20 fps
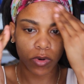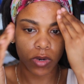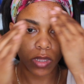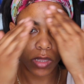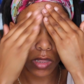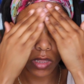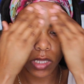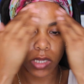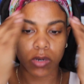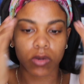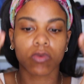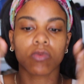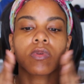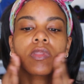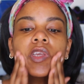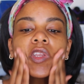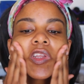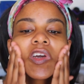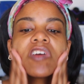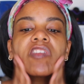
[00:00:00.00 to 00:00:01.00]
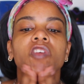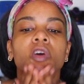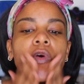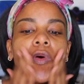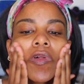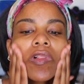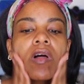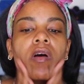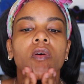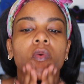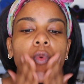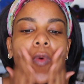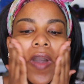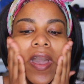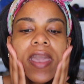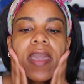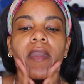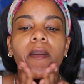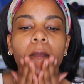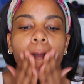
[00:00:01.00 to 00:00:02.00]
A little really does go a long
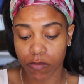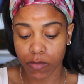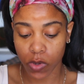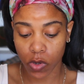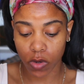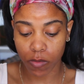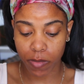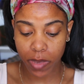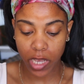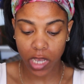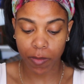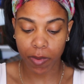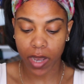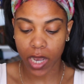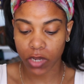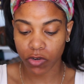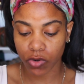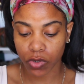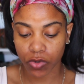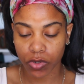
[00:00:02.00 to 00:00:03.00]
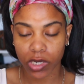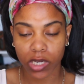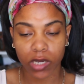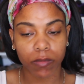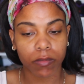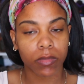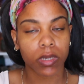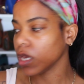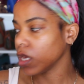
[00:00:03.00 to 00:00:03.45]
way. Milk Makeup Hydro Grip.